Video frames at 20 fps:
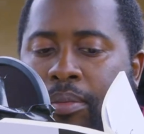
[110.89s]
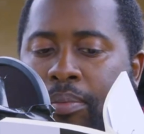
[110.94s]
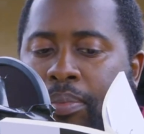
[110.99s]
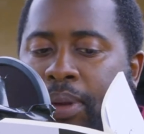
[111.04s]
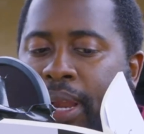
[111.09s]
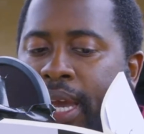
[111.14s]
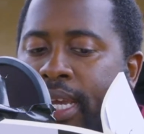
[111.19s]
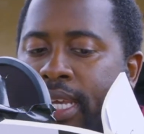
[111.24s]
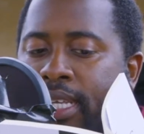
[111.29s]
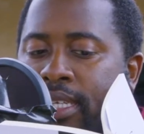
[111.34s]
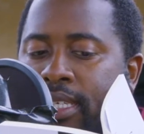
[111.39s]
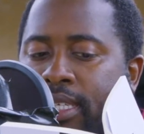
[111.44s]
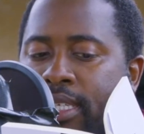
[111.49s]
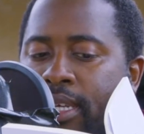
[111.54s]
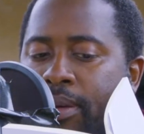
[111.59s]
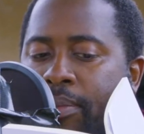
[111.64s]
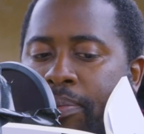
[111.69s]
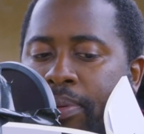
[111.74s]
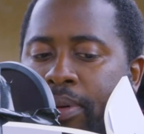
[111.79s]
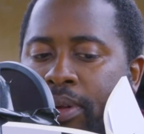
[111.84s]
Black is
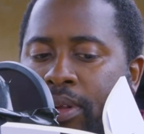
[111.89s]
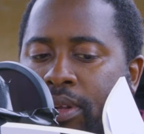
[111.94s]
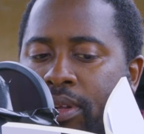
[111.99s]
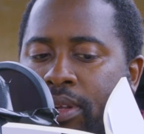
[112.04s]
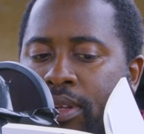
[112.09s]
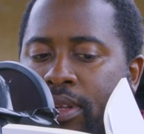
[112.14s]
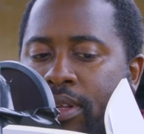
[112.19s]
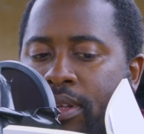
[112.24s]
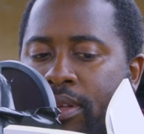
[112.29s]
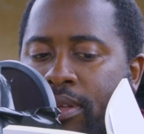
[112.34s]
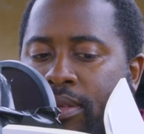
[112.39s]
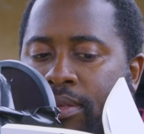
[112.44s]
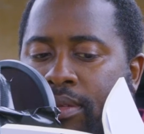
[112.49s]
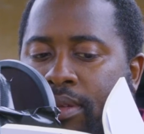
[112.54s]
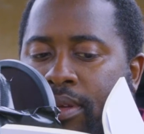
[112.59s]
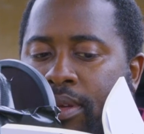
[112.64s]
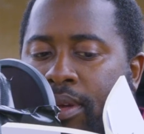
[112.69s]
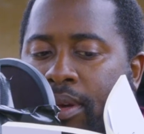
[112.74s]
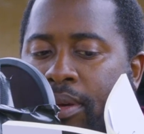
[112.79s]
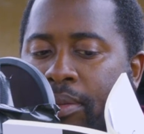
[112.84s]
simple.
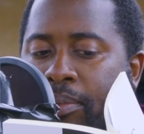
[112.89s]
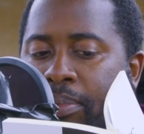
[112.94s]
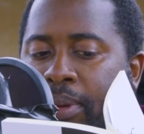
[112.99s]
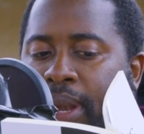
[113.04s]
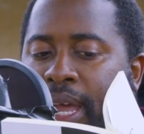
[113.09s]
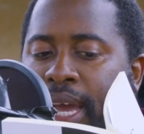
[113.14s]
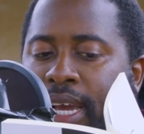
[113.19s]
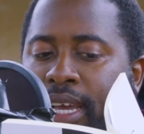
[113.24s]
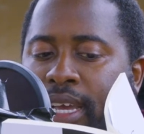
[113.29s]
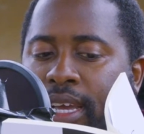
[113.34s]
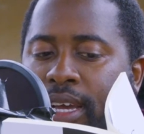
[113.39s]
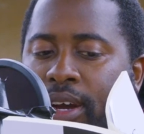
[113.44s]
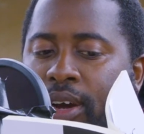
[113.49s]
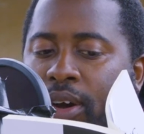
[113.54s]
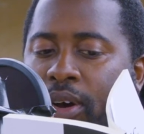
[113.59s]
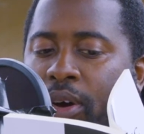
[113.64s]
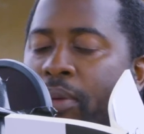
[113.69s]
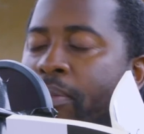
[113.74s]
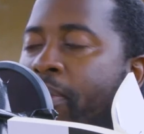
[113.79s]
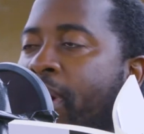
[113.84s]
Black,
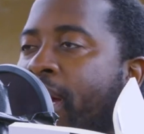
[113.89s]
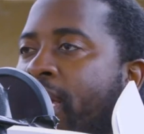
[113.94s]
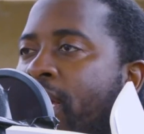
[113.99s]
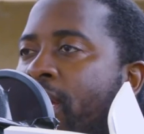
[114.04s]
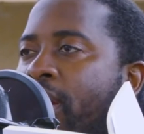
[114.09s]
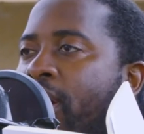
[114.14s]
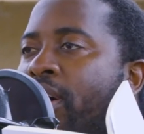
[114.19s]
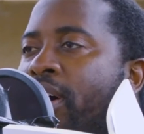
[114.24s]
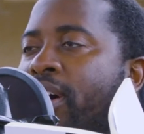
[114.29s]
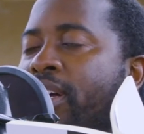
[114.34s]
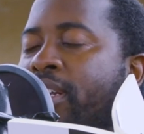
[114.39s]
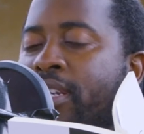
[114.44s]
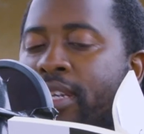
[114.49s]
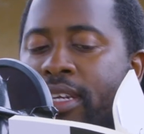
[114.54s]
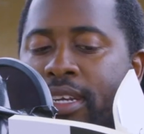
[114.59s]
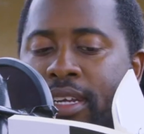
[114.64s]
oh my God,